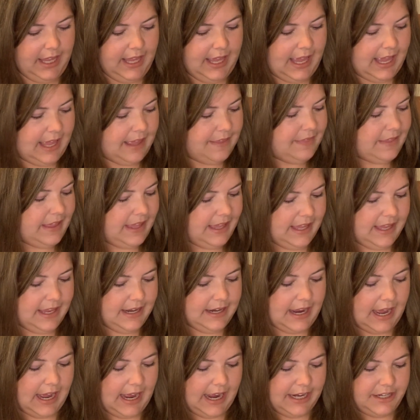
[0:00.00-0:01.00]
And
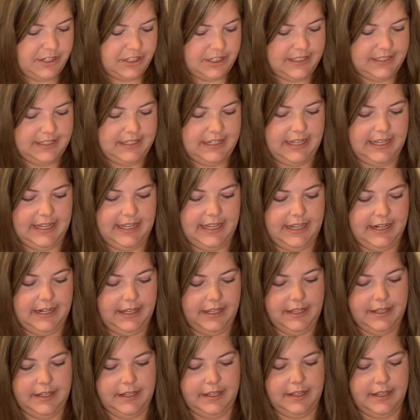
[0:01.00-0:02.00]
then I just did
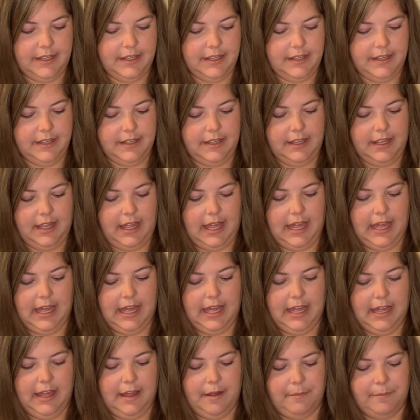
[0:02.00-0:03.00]

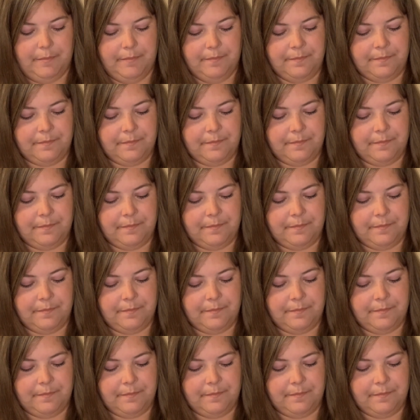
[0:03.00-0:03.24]
a